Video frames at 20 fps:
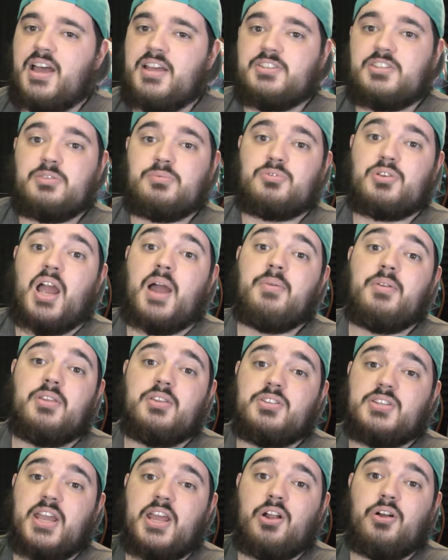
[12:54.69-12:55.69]
Subscribe to
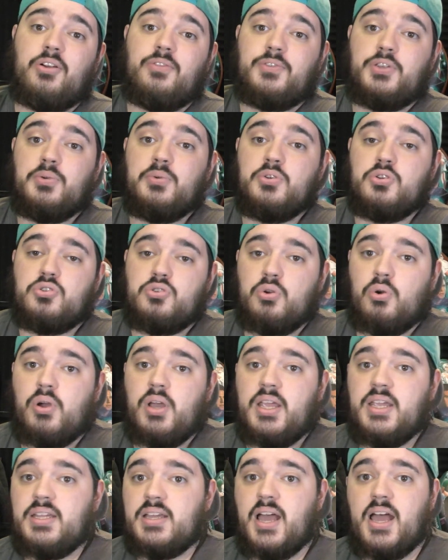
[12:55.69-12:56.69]
the channel if you
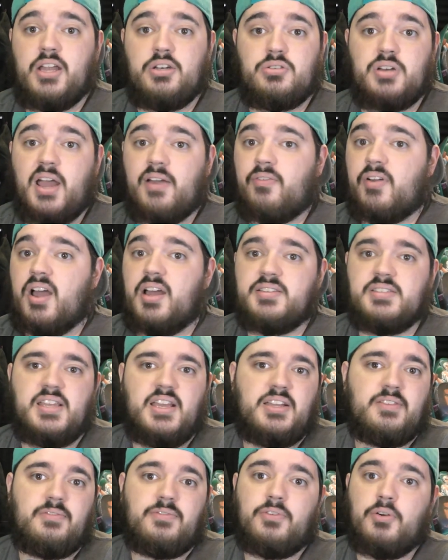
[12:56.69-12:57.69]
enjoy draft
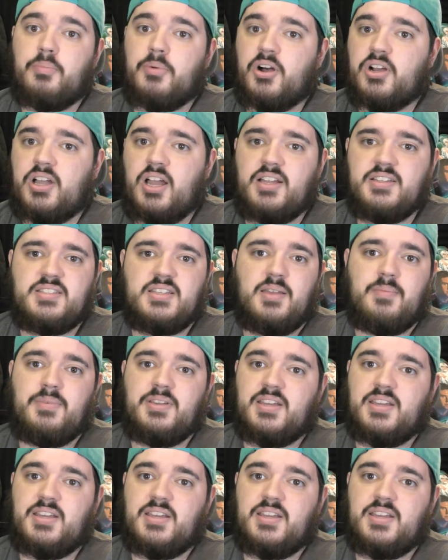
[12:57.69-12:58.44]
content and football content,